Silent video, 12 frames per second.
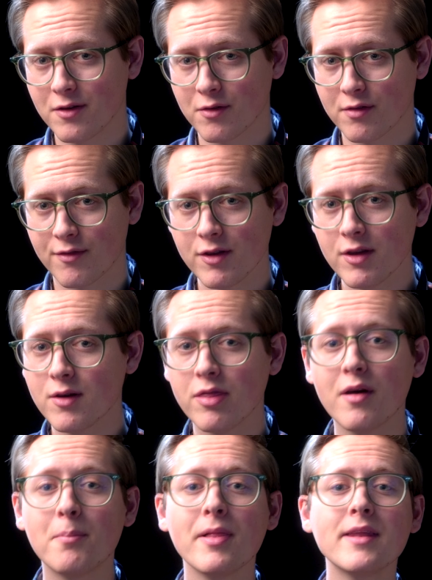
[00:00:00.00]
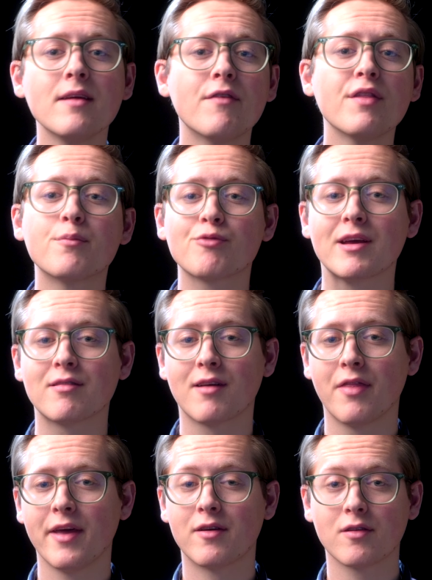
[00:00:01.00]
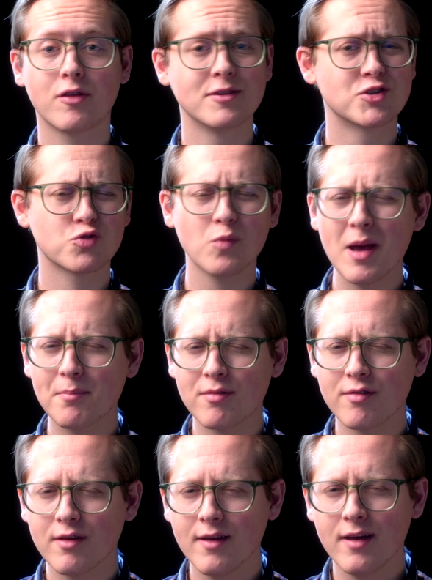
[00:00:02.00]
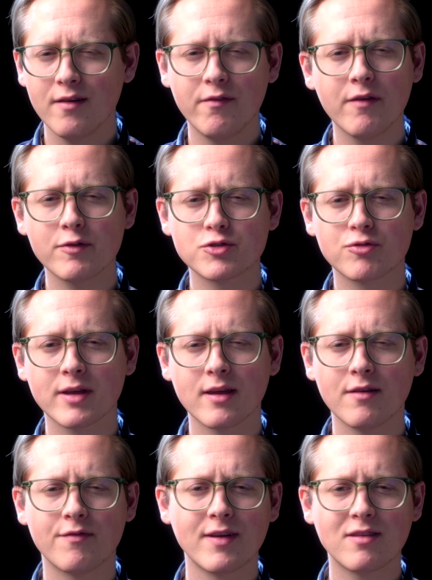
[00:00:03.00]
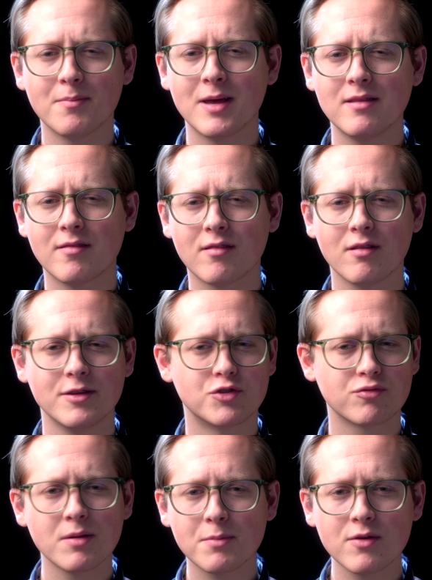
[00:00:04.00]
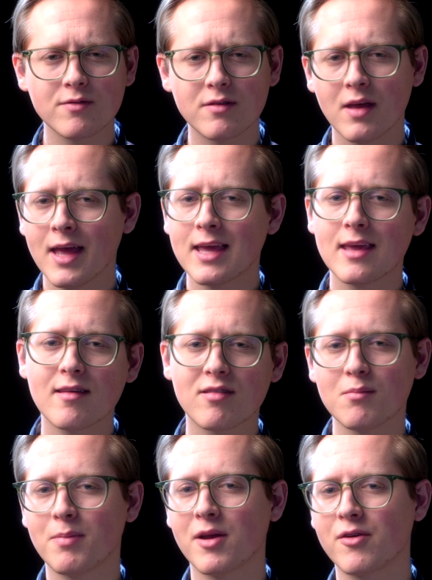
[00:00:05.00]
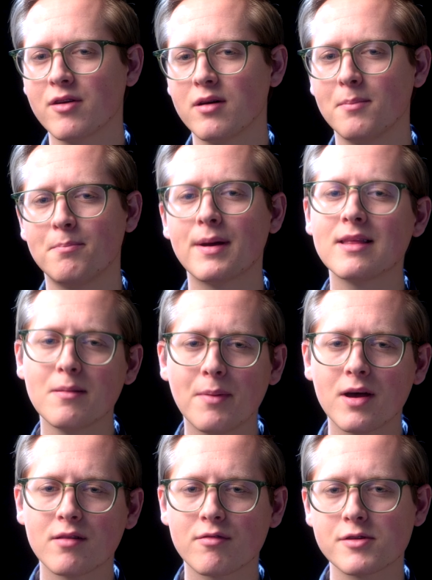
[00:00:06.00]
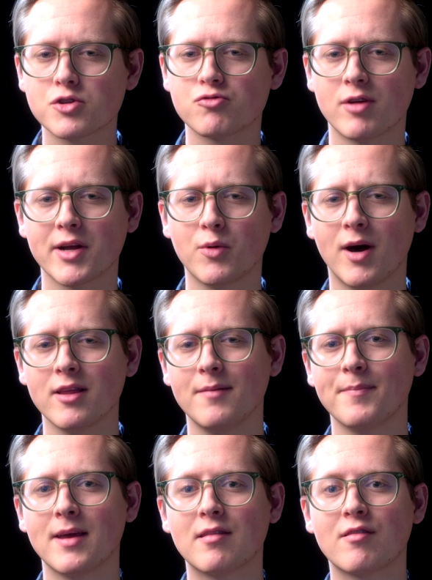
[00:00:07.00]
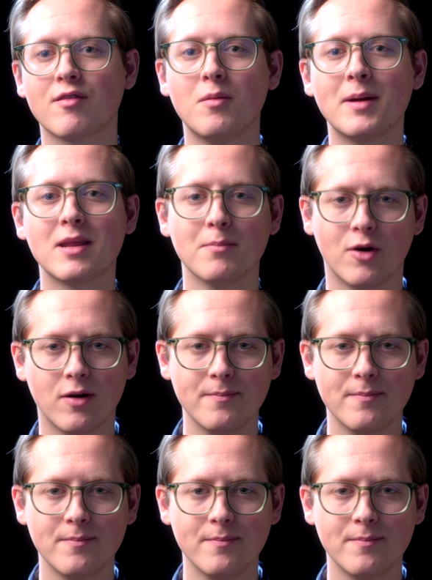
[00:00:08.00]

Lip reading: news for you, there are plenty of other brands out there, including Schweppes, Fever Tree, Fentimans, Le Tribute, East Imperial, Betty Buzz, Strong Water, and so many more.